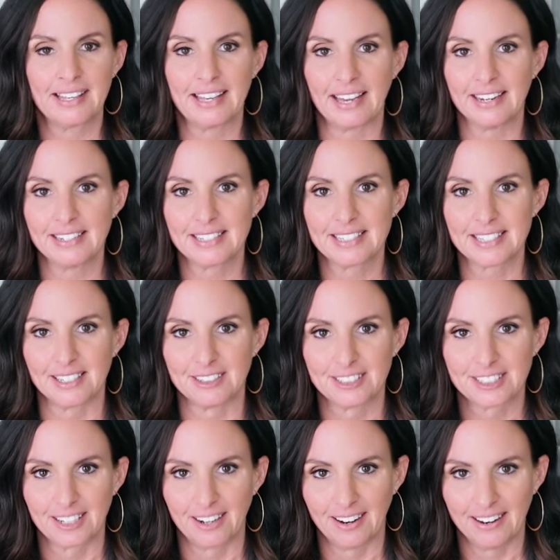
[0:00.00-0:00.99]
Getting
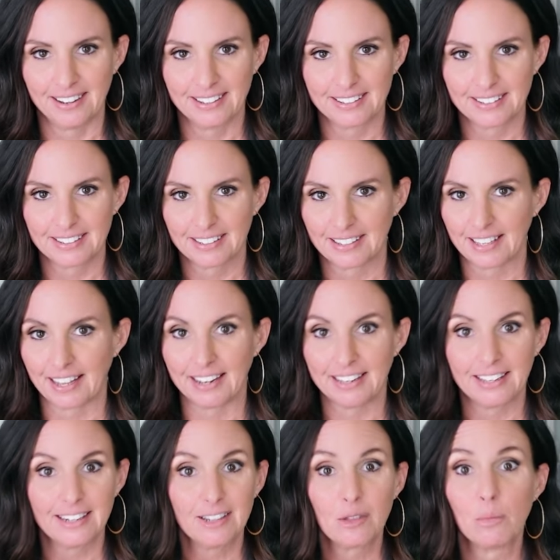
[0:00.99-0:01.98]
sunshine,
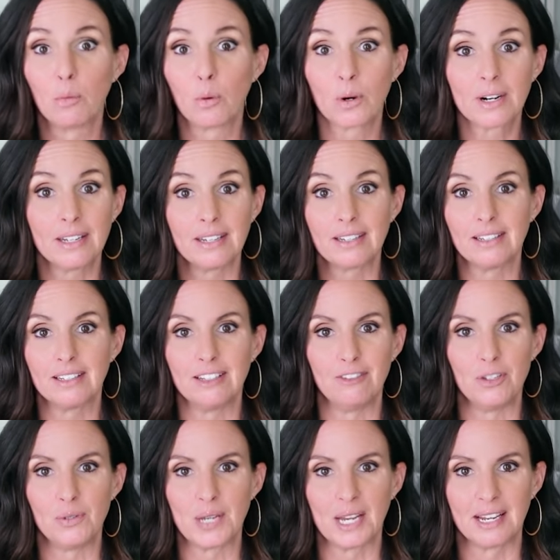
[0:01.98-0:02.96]
getting it in the morning
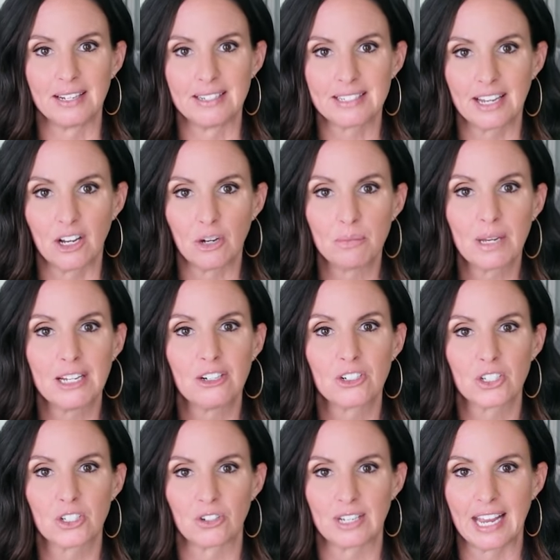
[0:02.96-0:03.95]
if you can, to help get your
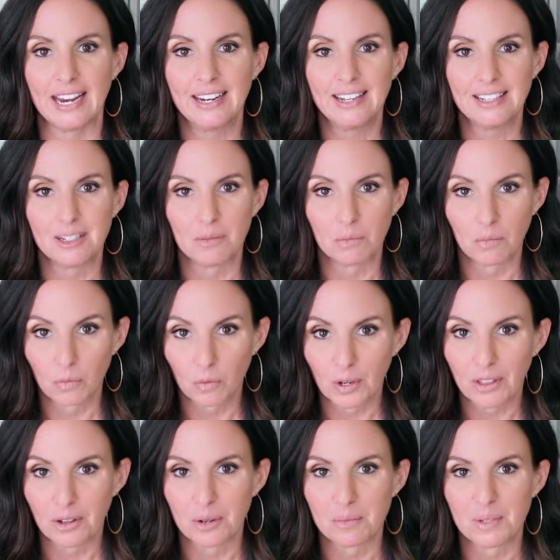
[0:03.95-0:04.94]
circadian
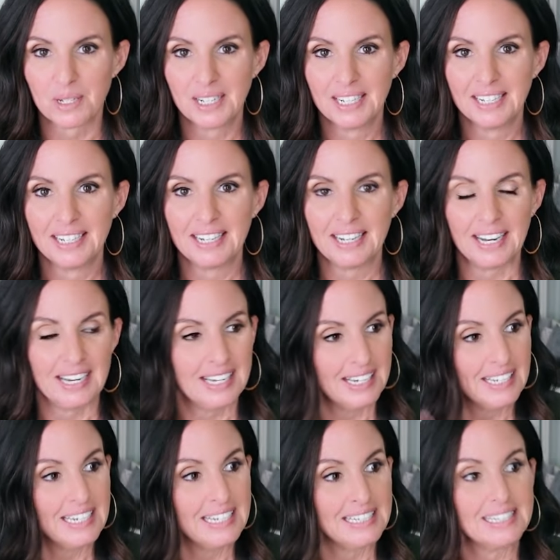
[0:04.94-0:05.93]
rhythm
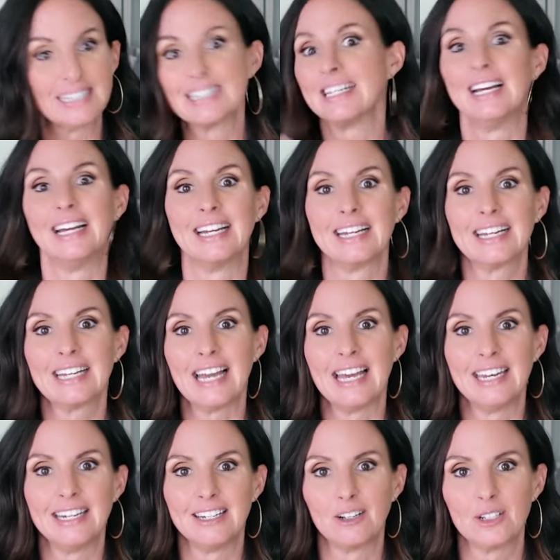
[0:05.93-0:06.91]
in sync
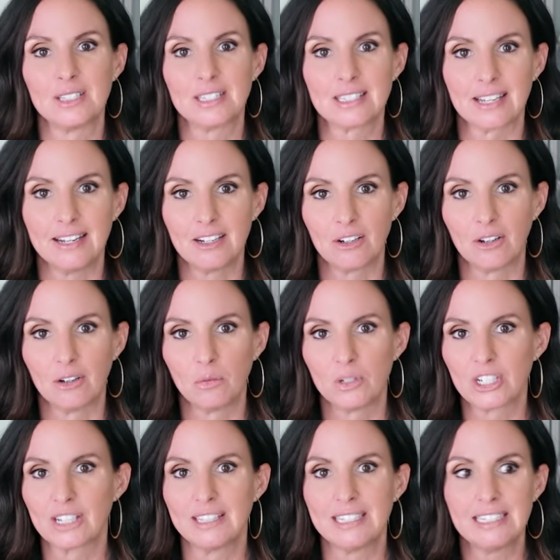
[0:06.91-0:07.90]
and in a good cycle,
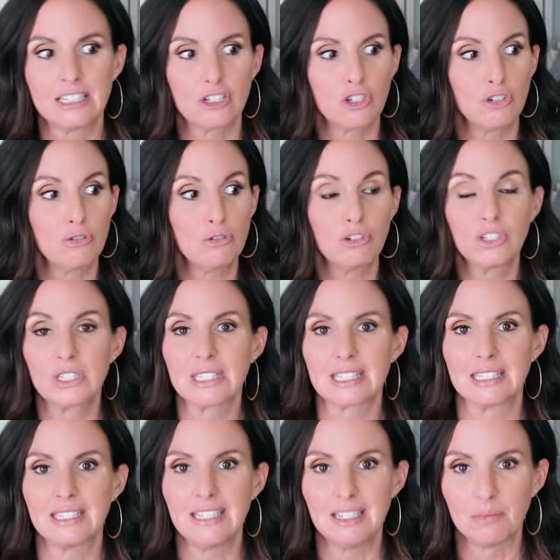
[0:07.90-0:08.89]
which leads to good
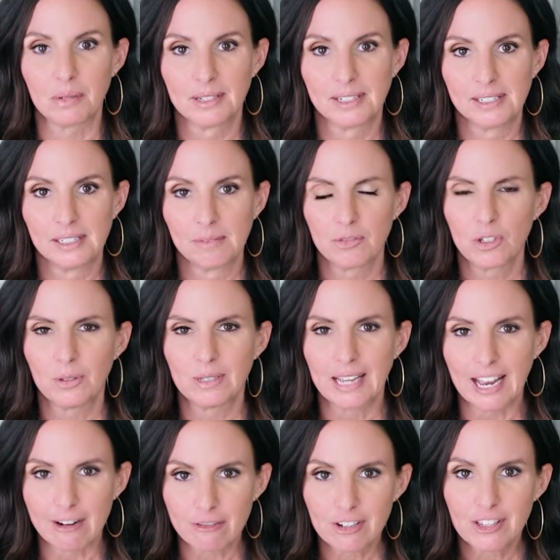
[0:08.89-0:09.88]
sleep. Doing
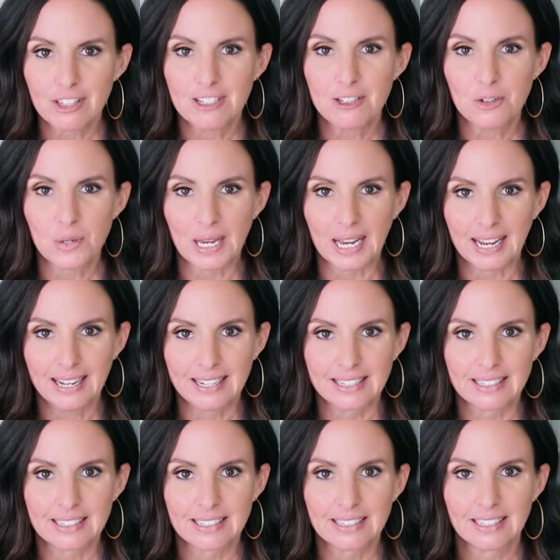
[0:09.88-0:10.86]
everything you
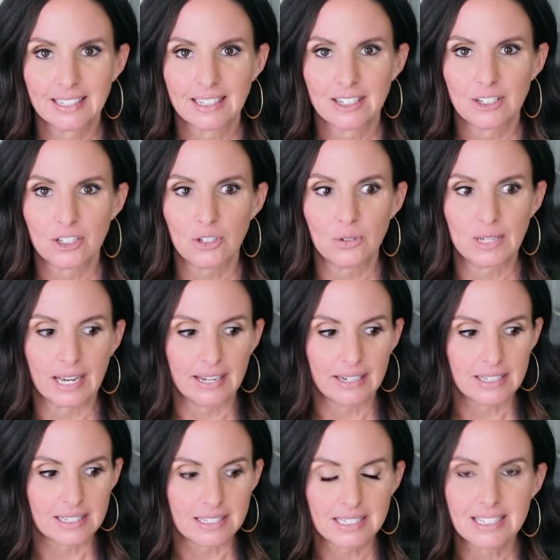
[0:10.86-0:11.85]
can to
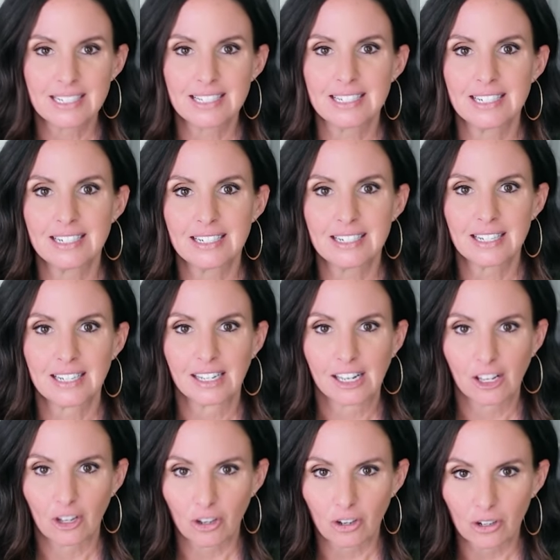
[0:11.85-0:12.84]
get consistent,
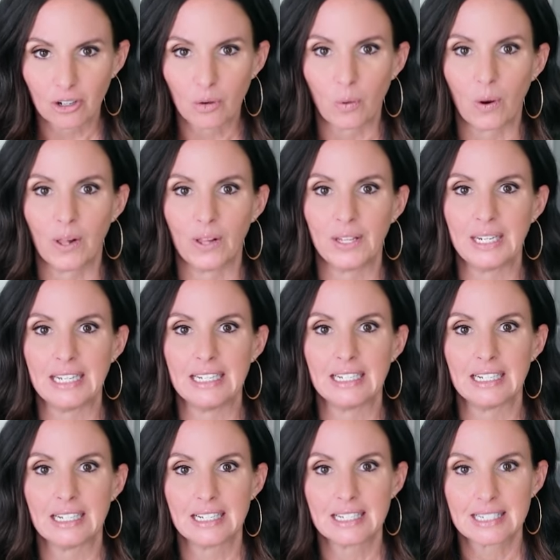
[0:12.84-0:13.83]
good
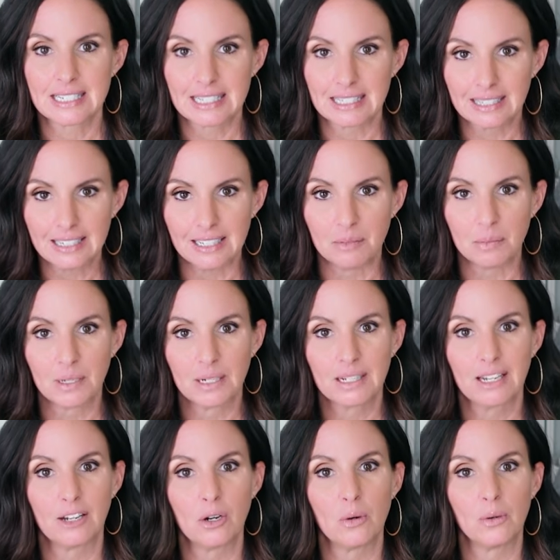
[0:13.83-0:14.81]
quality sleep
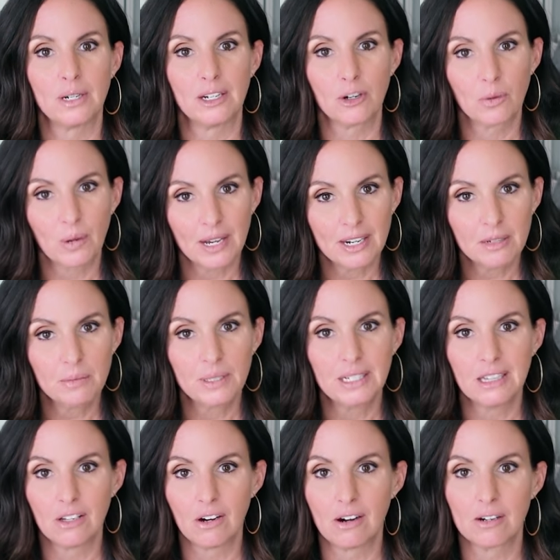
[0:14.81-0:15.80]
can go an
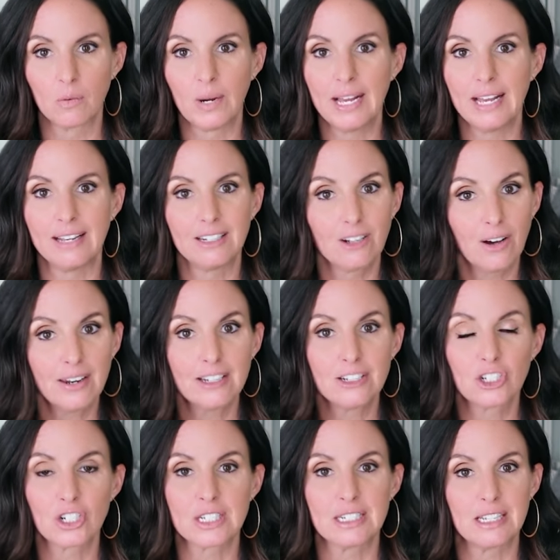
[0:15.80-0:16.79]
incredibly long way, not
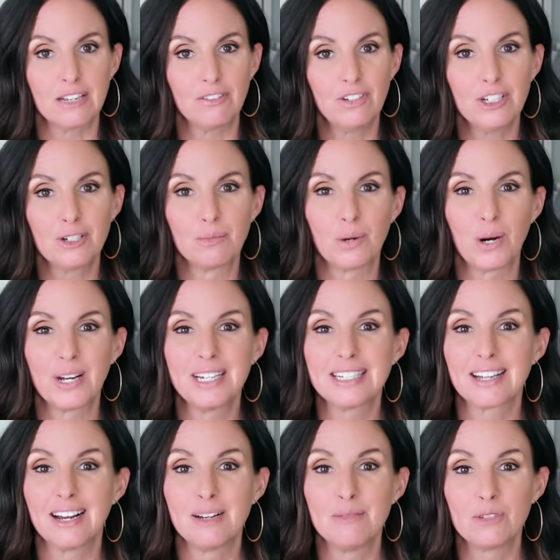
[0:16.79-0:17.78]
in just giving your body
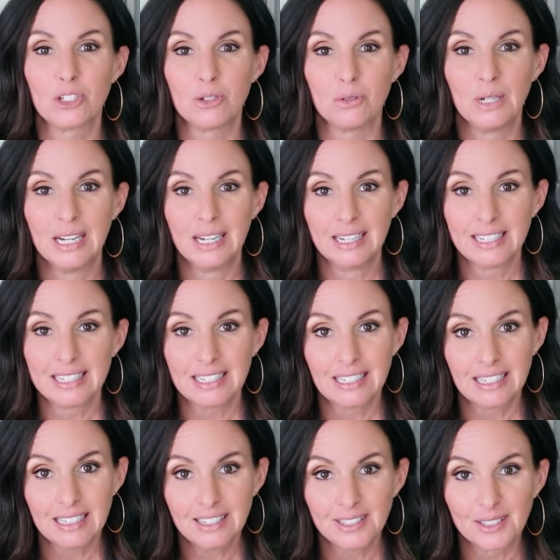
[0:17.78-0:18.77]
time to
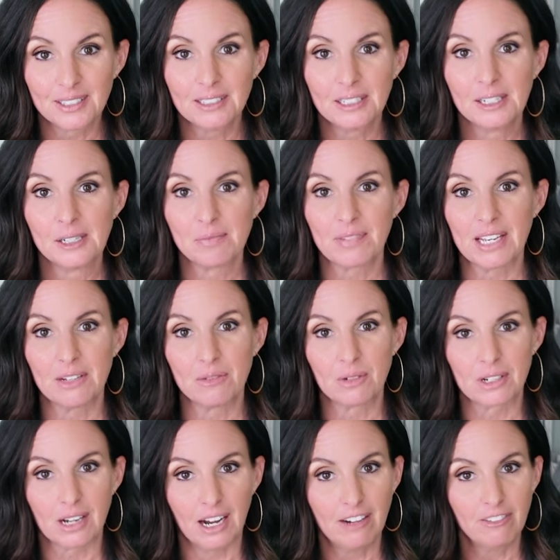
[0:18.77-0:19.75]
heal and
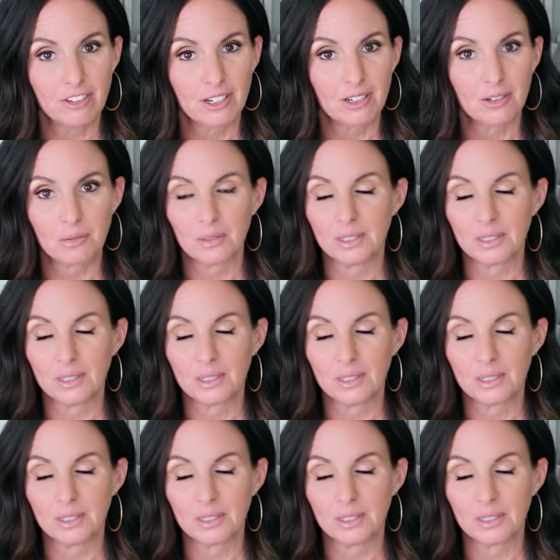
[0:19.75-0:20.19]
recover.